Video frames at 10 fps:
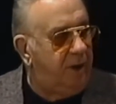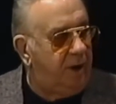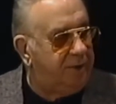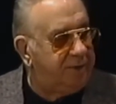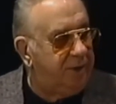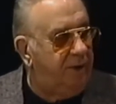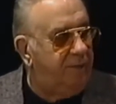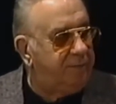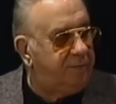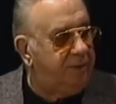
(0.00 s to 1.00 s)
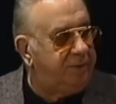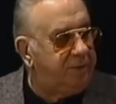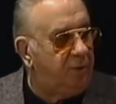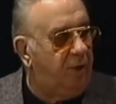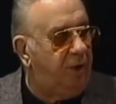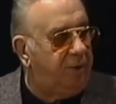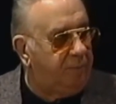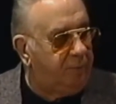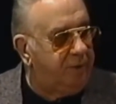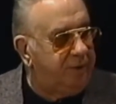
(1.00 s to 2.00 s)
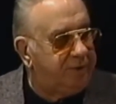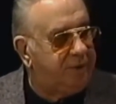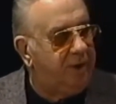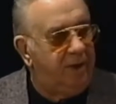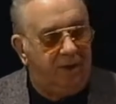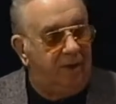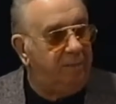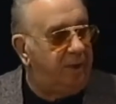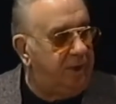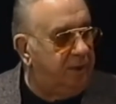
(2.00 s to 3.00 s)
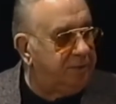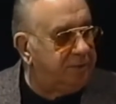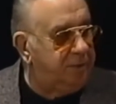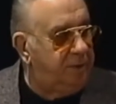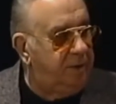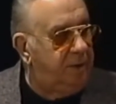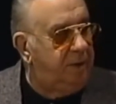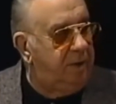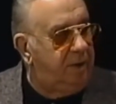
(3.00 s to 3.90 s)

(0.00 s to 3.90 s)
ourselves, Prentice Hall, the priest, and anybody else mm -hmm.